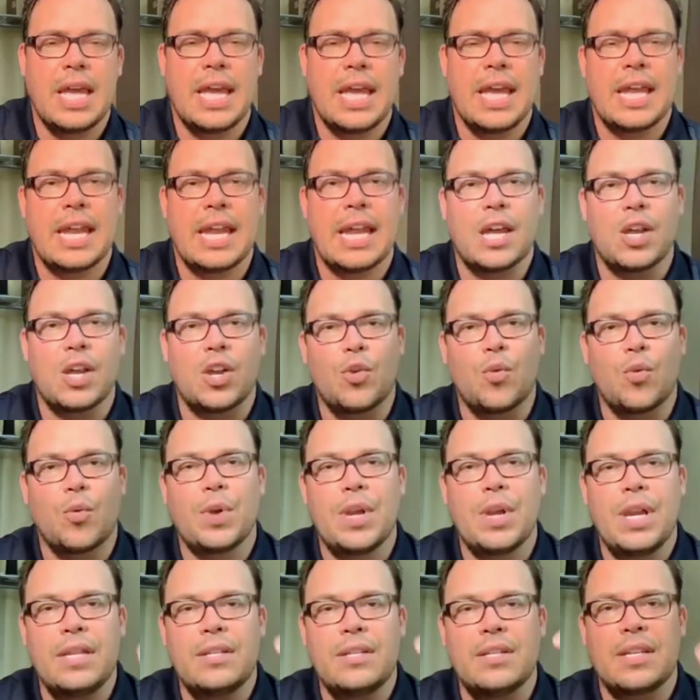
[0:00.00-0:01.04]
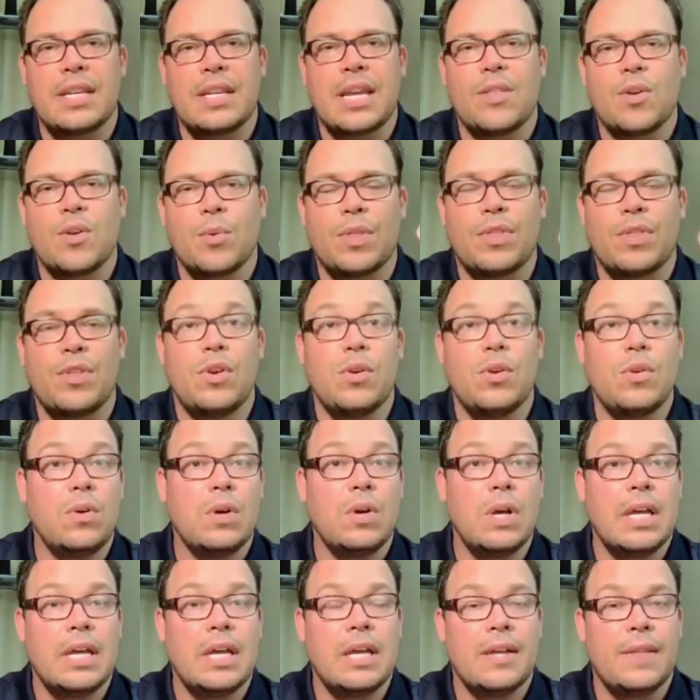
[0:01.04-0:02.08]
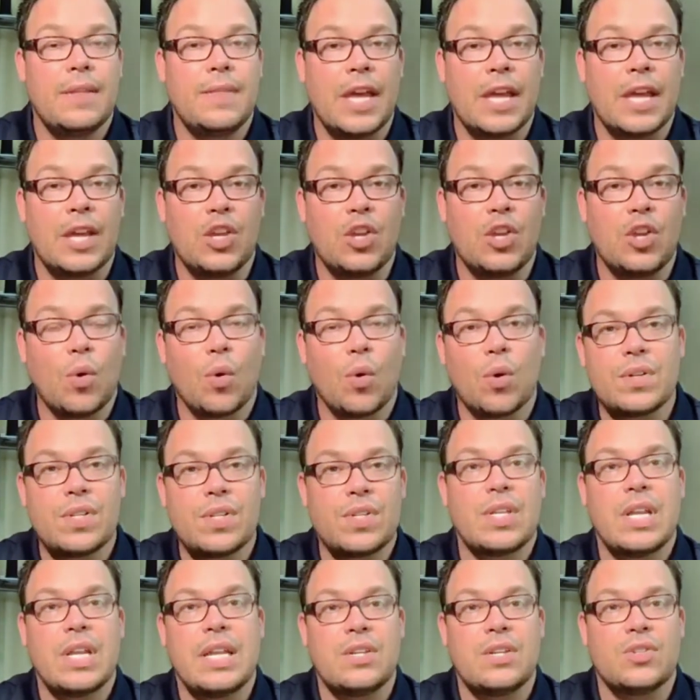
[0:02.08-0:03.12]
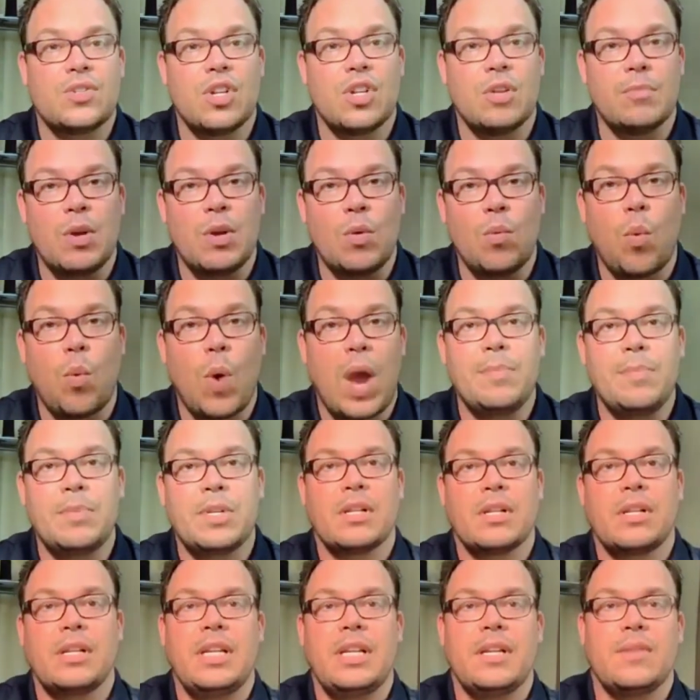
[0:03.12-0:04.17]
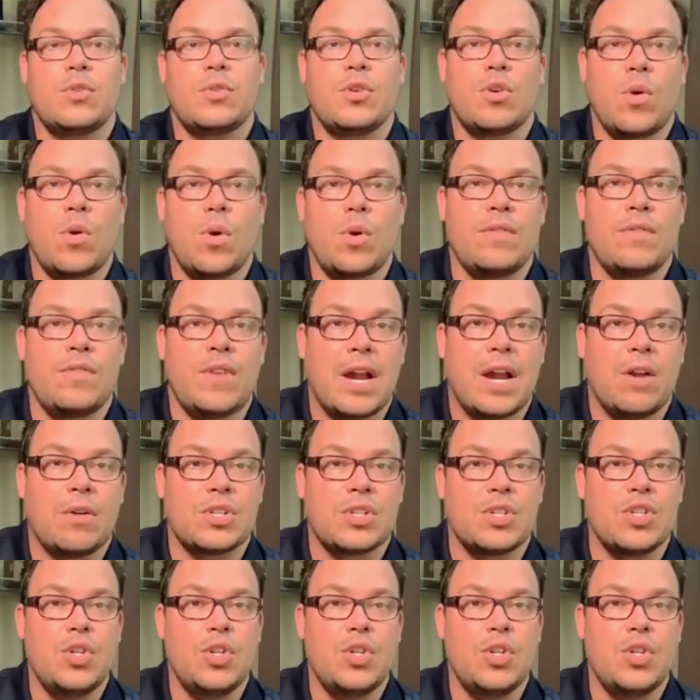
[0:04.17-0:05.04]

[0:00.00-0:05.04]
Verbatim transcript: And I agree together with you that your city is going to be wiped clean of coronavirus.